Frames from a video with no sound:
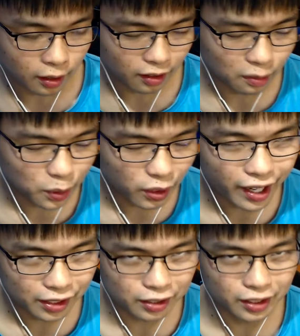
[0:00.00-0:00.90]
Well,
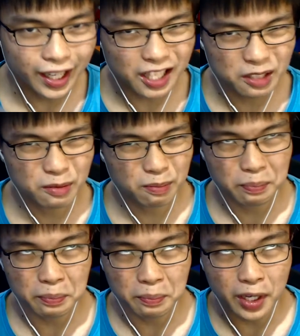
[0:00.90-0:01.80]
actually, as
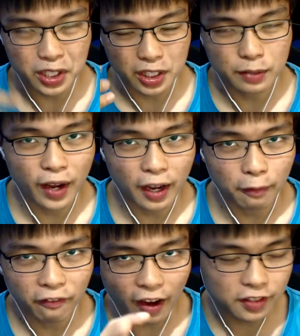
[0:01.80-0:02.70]
much as
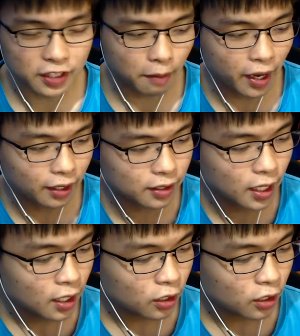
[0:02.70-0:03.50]
5. 5 is the max.